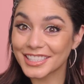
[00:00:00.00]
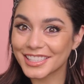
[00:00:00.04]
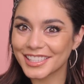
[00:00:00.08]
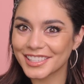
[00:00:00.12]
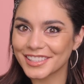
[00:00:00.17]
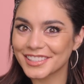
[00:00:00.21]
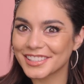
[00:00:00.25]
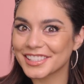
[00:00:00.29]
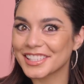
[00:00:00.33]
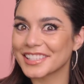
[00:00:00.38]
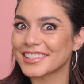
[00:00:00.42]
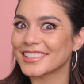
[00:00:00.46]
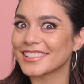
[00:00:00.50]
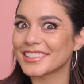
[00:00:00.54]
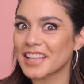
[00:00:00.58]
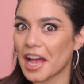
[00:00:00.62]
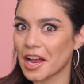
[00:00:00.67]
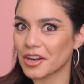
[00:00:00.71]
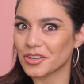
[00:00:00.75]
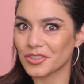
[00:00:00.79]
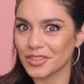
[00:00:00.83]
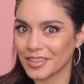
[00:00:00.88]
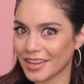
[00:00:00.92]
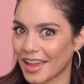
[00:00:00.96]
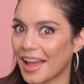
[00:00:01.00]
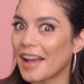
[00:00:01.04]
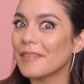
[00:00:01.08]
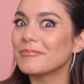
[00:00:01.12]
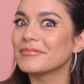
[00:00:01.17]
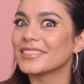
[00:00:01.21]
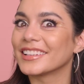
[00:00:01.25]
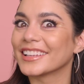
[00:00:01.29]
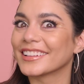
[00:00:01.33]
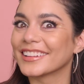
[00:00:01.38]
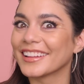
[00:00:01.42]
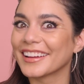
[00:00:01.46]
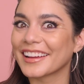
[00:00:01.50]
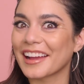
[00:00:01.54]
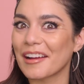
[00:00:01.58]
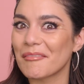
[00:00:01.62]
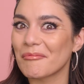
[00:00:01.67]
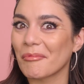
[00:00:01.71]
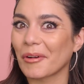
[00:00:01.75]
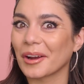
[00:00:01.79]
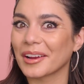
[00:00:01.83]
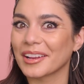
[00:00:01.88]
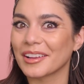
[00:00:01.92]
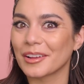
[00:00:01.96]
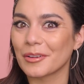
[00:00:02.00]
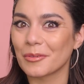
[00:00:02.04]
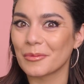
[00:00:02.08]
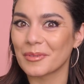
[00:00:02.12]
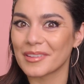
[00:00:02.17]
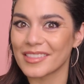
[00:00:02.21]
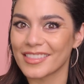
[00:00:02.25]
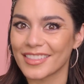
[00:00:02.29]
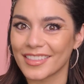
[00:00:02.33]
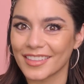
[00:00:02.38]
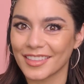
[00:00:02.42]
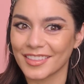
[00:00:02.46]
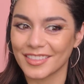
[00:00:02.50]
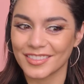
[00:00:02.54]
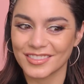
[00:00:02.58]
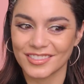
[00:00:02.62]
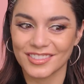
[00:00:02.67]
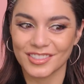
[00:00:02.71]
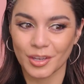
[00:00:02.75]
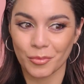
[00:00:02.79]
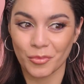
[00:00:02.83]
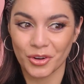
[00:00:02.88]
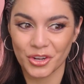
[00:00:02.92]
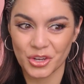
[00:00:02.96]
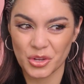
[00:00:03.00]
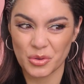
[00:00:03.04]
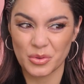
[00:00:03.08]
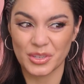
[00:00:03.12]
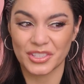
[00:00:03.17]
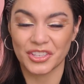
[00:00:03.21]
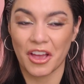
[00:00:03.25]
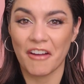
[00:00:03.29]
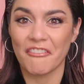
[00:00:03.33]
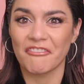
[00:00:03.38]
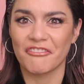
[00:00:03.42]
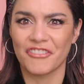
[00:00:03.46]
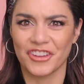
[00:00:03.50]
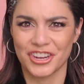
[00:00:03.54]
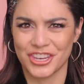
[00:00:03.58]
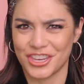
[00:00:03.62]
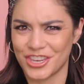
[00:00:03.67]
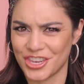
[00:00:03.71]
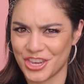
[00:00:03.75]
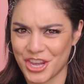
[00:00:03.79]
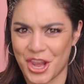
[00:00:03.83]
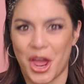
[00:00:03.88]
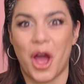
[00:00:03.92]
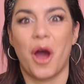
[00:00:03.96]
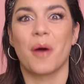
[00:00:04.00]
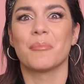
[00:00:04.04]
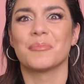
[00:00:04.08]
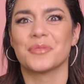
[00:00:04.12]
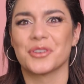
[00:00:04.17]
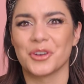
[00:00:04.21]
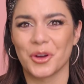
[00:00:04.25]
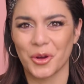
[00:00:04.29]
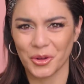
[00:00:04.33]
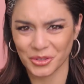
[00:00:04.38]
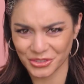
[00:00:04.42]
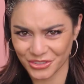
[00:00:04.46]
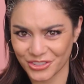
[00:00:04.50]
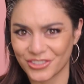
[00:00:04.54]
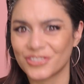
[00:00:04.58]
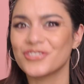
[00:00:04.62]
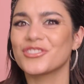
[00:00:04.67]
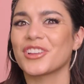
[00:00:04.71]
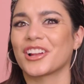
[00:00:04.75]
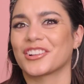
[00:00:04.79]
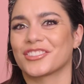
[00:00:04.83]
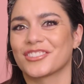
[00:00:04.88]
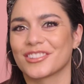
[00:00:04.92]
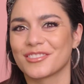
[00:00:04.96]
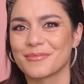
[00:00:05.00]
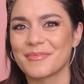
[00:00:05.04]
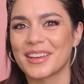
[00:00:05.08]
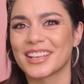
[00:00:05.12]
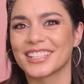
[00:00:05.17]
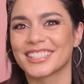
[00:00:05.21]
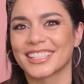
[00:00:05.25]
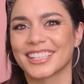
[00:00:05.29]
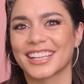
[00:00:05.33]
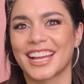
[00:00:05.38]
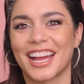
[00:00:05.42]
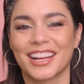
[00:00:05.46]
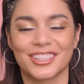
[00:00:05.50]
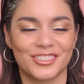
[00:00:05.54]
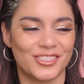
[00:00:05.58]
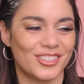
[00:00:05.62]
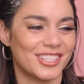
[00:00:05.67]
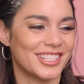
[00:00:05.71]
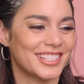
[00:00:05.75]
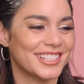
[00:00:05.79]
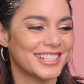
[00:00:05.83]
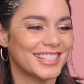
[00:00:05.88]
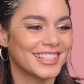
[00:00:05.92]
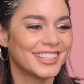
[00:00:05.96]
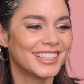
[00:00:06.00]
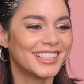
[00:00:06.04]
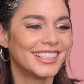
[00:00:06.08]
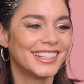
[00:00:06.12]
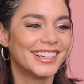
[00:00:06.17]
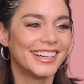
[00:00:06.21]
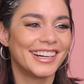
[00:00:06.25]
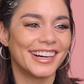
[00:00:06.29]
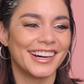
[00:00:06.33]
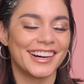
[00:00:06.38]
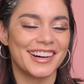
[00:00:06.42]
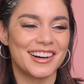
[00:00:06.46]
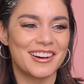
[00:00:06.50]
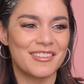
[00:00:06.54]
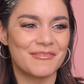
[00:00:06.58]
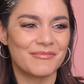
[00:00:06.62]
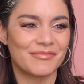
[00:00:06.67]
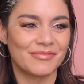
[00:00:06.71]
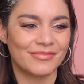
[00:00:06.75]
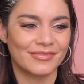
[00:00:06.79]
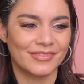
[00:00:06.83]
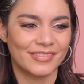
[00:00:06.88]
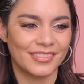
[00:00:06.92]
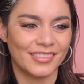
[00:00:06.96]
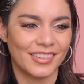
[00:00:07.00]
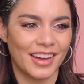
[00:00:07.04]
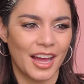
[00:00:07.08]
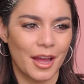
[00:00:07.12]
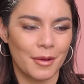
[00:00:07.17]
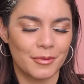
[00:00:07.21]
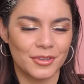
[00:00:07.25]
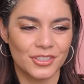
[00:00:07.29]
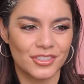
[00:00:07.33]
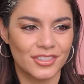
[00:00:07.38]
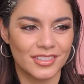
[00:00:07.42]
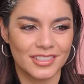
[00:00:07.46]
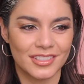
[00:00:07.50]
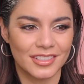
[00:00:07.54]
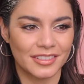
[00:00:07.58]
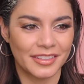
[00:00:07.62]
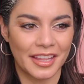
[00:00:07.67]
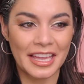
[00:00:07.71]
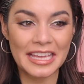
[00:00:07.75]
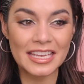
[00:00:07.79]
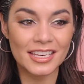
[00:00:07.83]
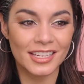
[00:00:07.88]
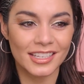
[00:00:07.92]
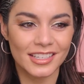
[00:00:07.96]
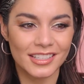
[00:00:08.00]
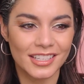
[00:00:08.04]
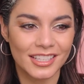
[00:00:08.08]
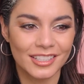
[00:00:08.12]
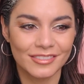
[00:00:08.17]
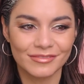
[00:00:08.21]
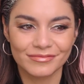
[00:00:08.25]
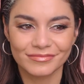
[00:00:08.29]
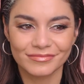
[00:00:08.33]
this is actually happening. Like, I'm working with someone who is phenomenal, such an amazing actress. I was just elated.